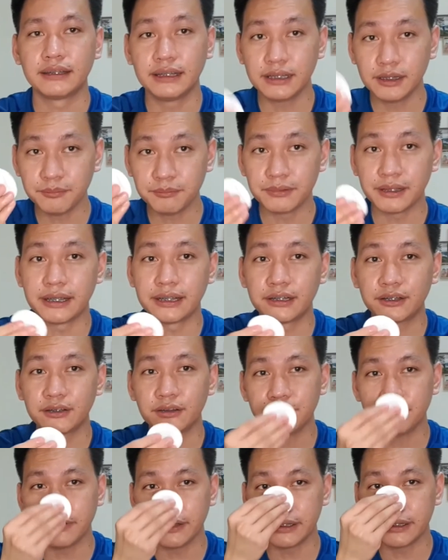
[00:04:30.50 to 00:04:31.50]
then apply it to
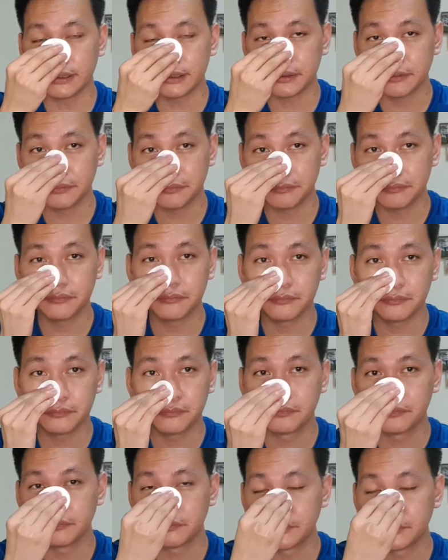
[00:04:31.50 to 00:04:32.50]
your face.
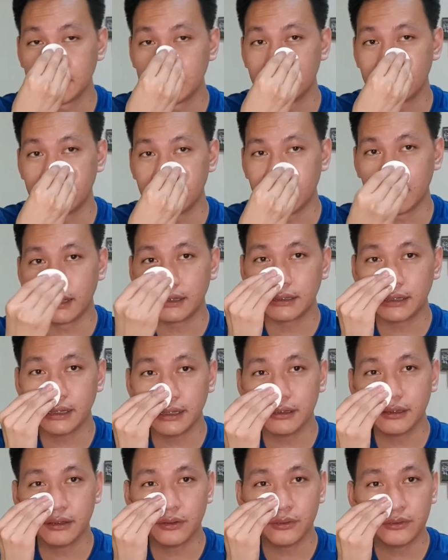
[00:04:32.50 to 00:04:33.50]

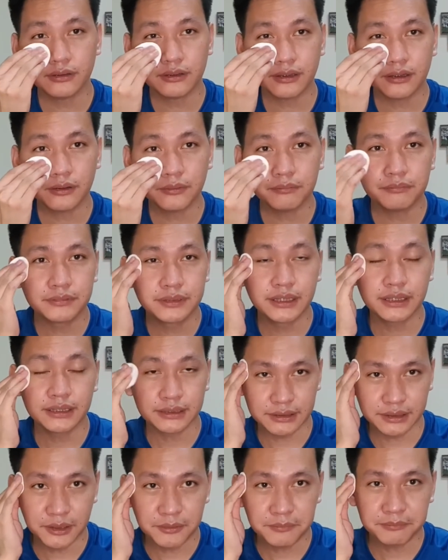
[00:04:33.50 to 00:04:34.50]
Again, don't rub,
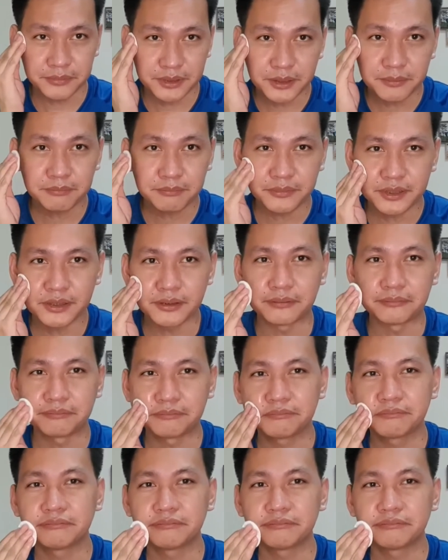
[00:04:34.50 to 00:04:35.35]
just tap tap tap.